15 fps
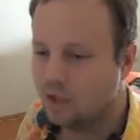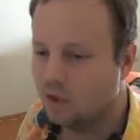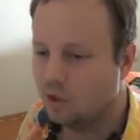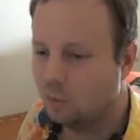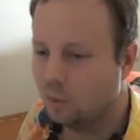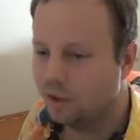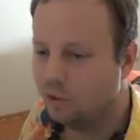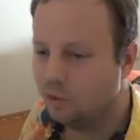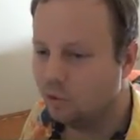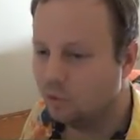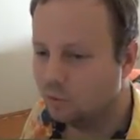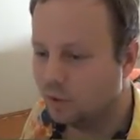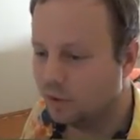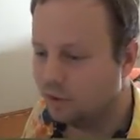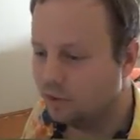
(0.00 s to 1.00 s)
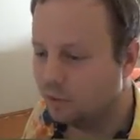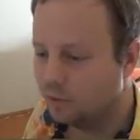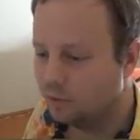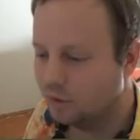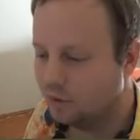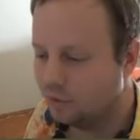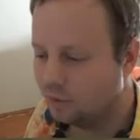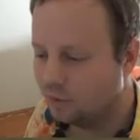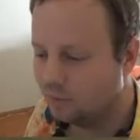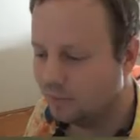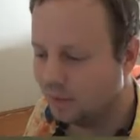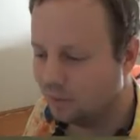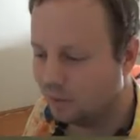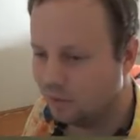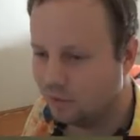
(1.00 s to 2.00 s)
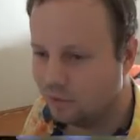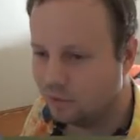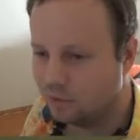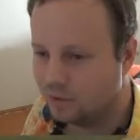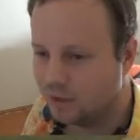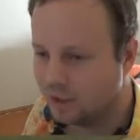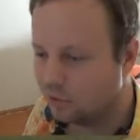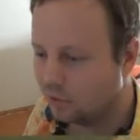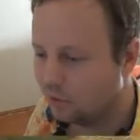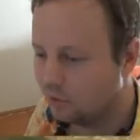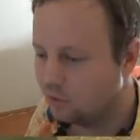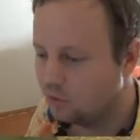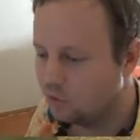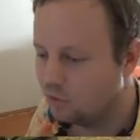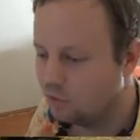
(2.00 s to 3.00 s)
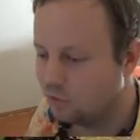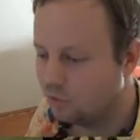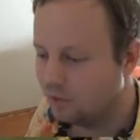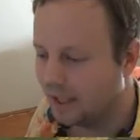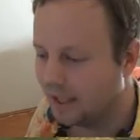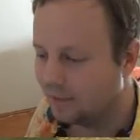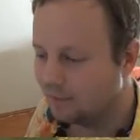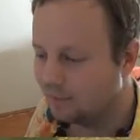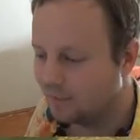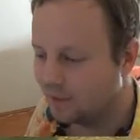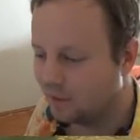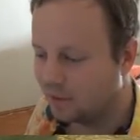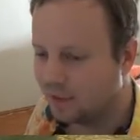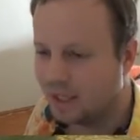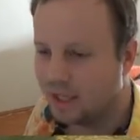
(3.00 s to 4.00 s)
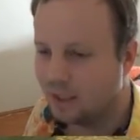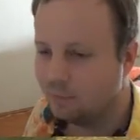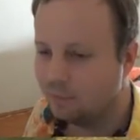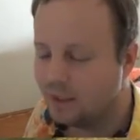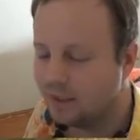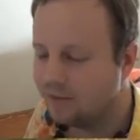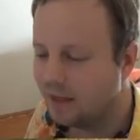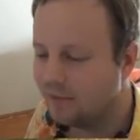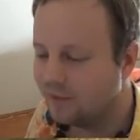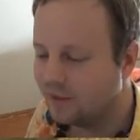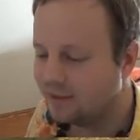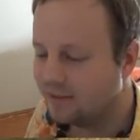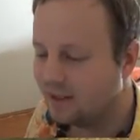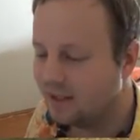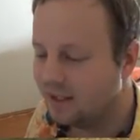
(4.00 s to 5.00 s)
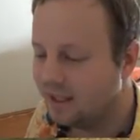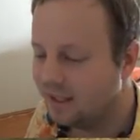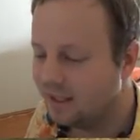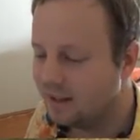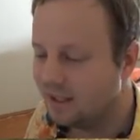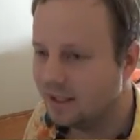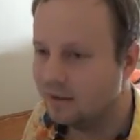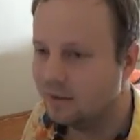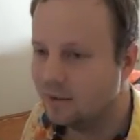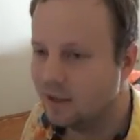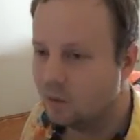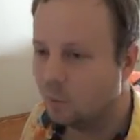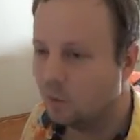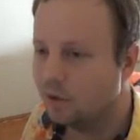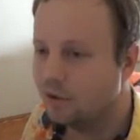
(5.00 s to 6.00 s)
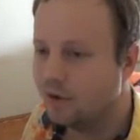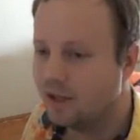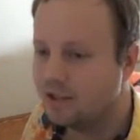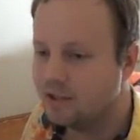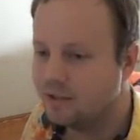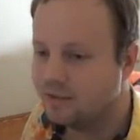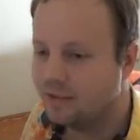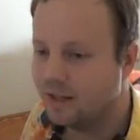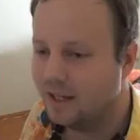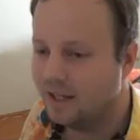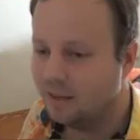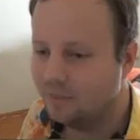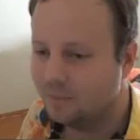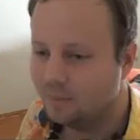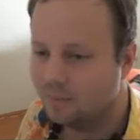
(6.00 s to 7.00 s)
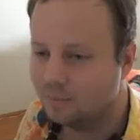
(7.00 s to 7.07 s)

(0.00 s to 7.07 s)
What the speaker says: Oh, what are you doing? What are you doing? What are you doing, mate? What are you doing? Don't you do that. Okay, mi devas sanigi lin. What did I just say?